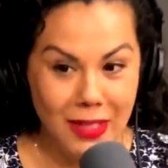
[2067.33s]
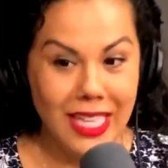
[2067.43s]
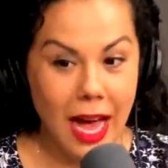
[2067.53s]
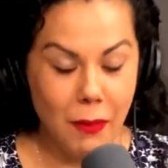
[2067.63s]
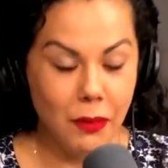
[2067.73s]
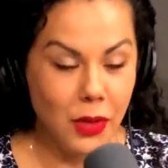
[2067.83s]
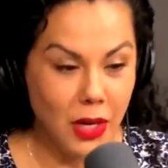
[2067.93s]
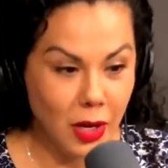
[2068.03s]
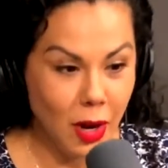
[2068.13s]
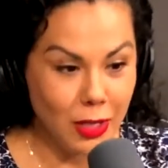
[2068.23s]
Yeah, you
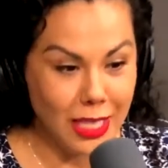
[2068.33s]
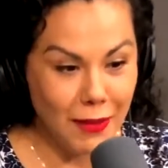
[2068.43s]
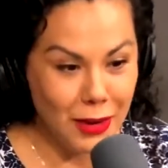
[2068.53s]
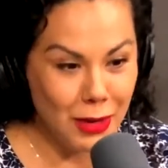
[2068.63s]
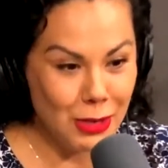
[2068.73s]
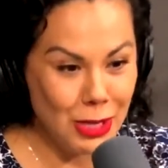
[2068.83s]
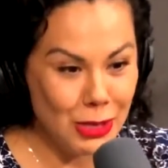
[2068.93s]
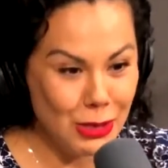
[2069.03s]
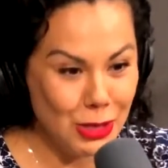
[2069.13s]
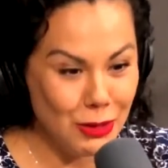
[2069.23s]
can call
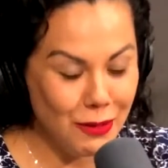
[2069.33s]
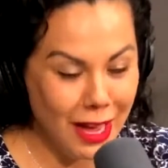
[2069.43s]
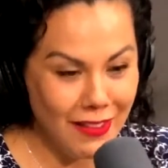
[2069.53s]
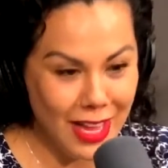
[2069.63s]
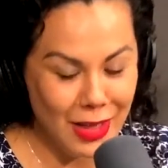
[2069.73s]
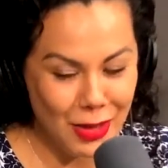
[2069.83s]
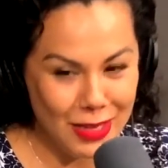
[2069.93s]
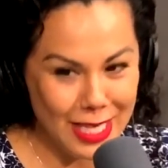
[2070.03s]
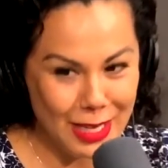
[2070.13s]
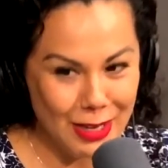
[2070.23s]

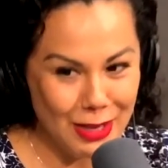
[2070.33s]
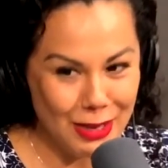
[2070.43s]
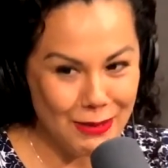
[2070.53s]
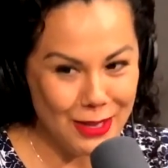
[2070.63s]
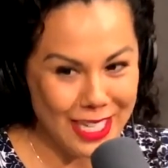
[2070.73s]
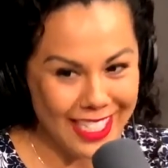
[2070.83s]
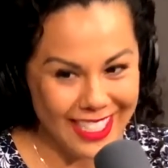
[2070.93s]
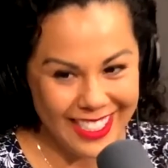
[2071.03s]
702-258-3034.